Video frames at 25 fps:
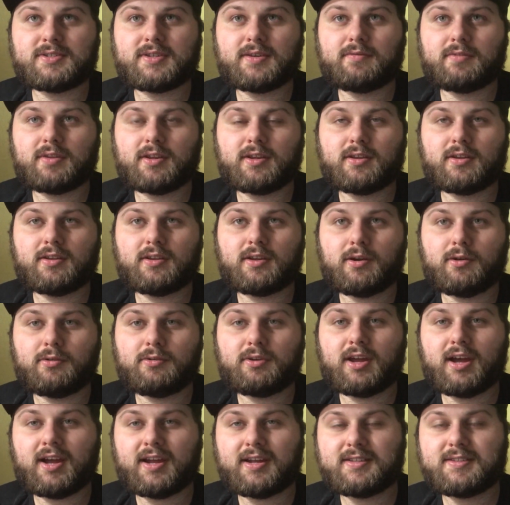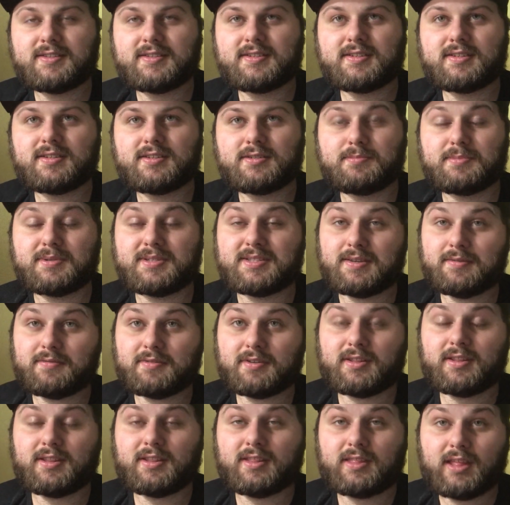07 and 09s,
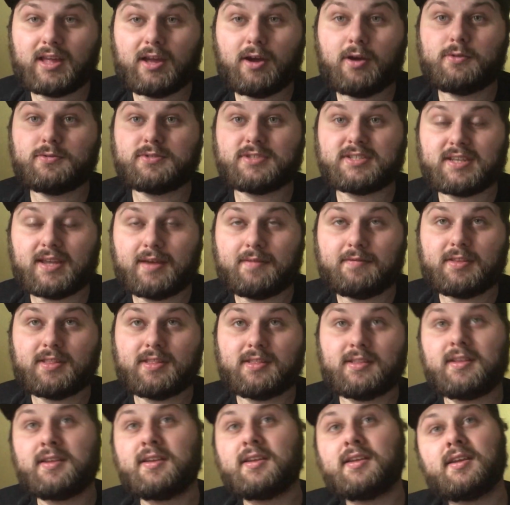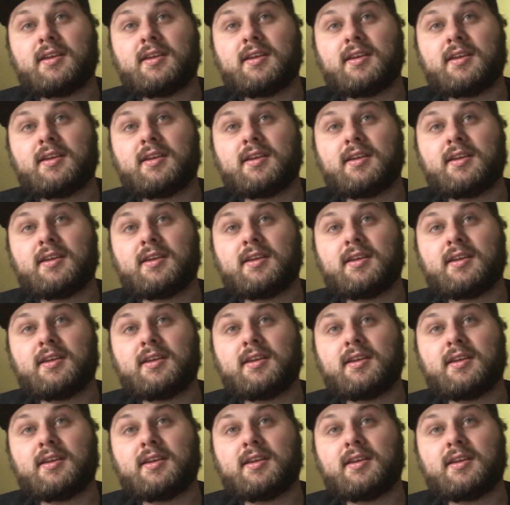specifically the 07.